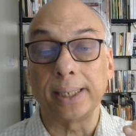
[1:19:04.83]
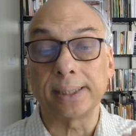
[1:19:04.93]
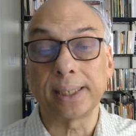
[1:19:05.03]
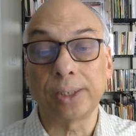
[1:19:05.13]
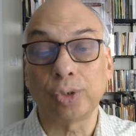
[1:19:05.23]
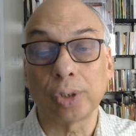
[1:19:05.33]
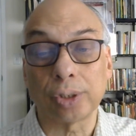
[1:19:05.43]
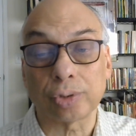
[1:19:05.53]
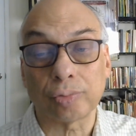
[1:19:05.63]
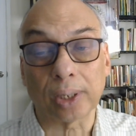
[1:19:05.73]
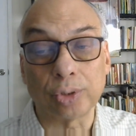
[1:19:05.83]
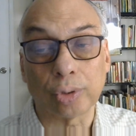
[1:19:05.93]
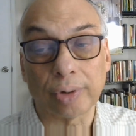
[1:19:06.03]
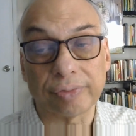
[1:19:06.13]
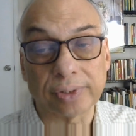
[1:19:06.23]
essential
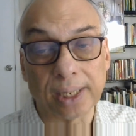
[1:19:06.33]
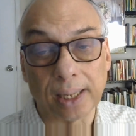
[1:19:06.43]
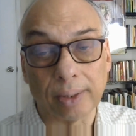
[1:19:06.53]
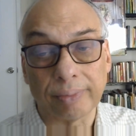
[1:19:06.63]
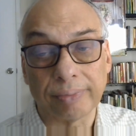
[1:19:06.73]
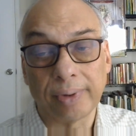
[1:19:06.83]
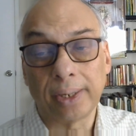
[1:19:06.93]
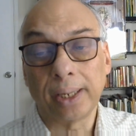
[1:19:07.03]
structure of self